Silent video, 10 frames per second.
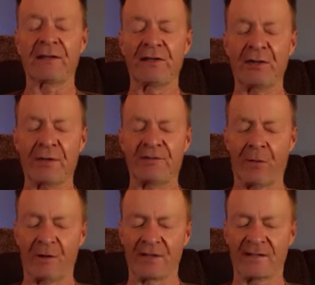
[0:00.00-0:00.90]
do it
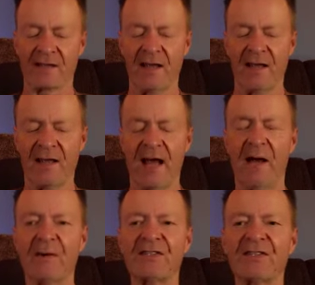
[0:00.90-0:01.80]
for us, how
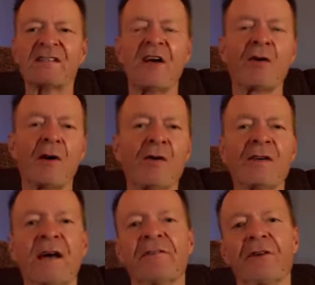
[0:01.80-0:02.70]
much is our own
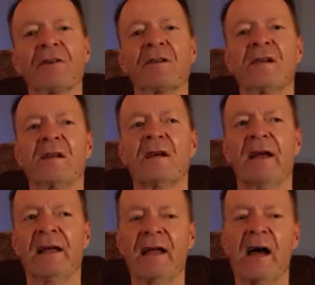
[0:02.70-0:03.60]
effort
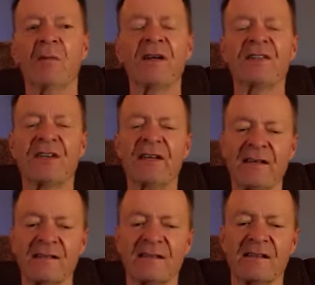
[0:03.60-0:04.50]
and how much
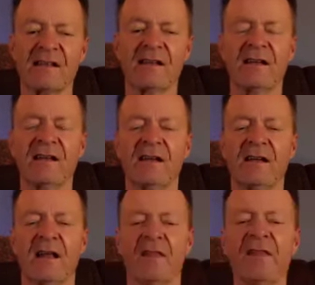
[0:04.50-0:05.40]
is
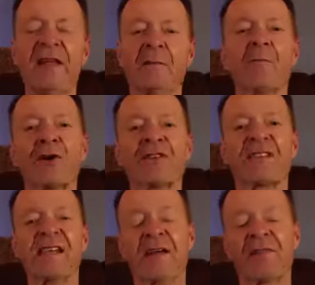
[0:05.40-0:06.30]
the
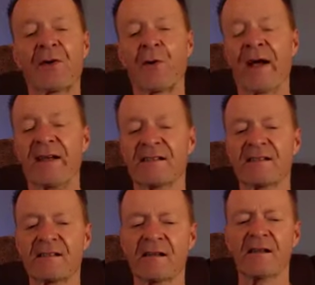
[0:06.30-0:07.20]
mercy and the
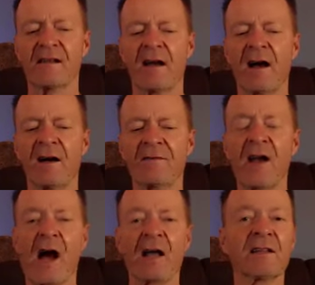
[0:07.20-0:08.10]
grace of
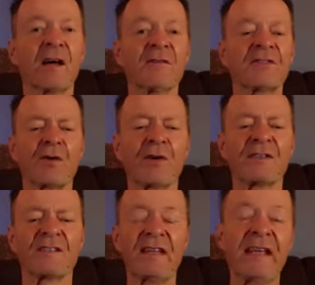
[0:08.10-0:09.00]
God, love,
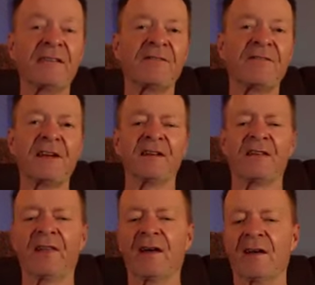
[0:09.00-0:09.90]
source, the
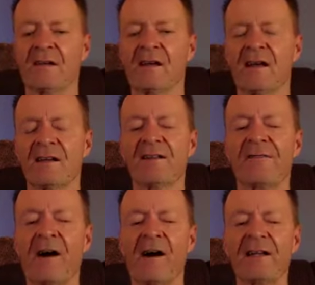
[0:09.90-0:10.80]
infinite, the
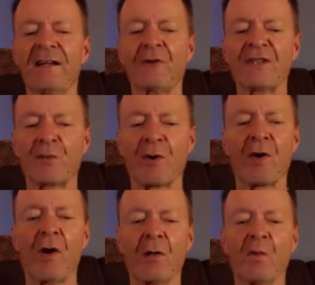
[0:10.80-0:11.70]
divine of which we're
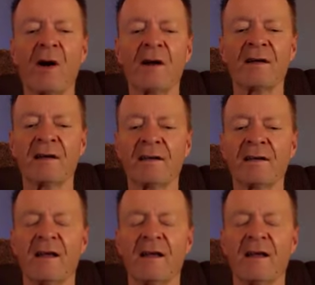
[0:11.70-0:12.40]
all one? And